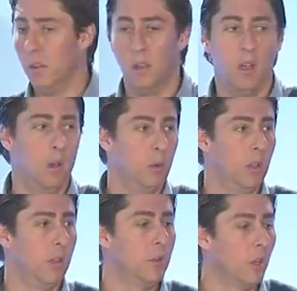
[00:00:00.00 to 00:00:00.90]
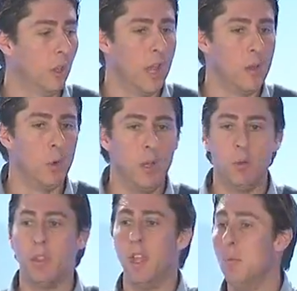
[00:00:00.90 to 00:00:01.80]
We'd love to collaborate
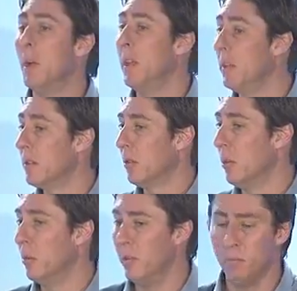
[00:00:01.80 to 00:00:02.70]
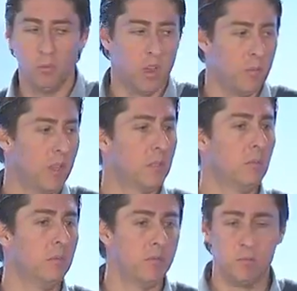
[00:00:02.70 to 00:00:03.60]
with anybody in this group. I met
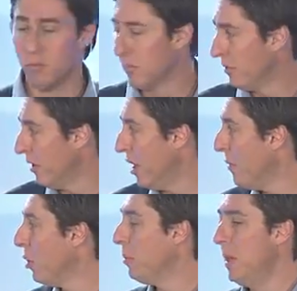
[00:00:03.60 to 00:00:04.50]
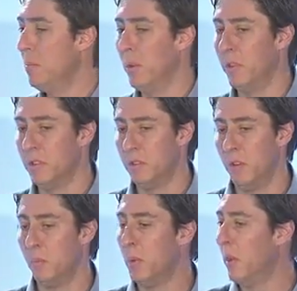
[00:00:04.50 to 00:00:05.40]
some phenomenal people on this
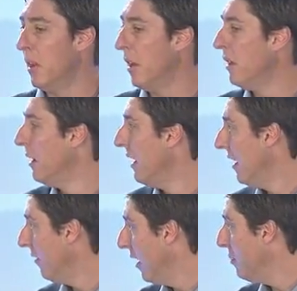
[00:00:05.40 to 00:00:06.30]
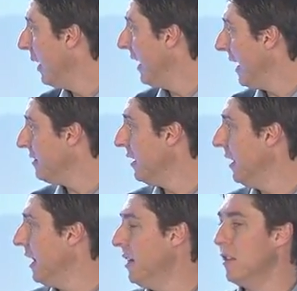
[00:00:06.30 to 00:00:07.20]
trip, and if anybody has
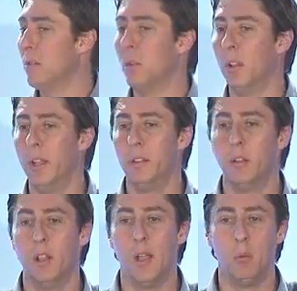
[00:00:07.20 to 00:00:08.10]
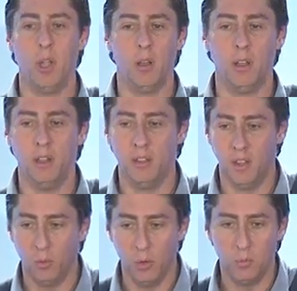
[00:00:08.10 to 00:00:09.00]
any ideas or would like to collaborate on
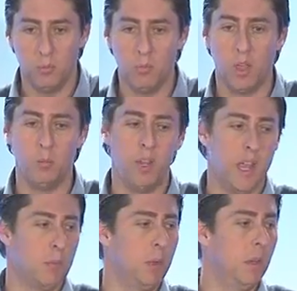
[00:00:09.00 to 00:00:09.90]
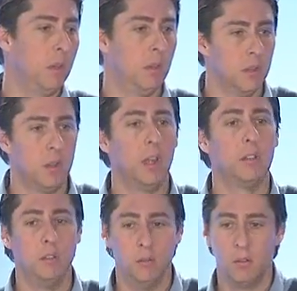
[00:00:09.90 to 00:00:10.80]
anything, I'd be happy to talk
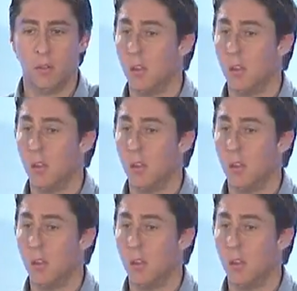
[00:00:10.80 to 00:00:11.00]
to you.